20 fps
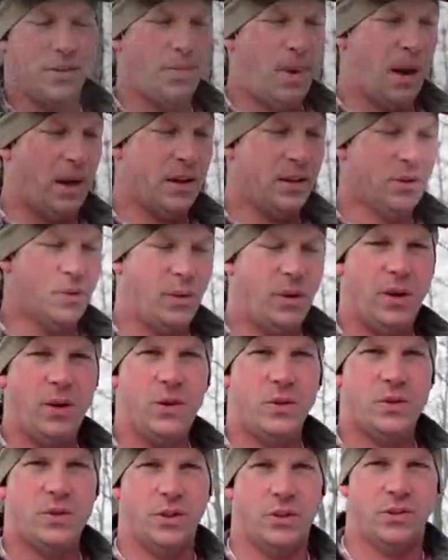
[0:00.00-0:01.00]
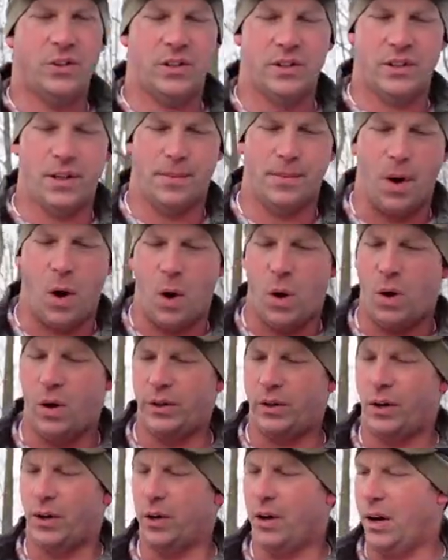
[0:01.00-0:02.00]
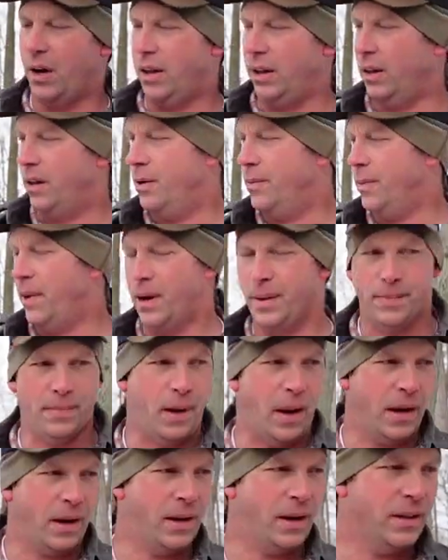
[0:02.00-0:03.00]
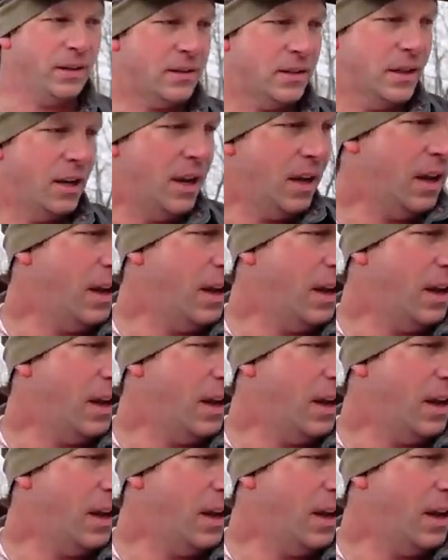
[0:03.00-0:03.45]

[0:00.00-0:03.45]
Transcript: the buckets we use. They're just some older aluminum buckets,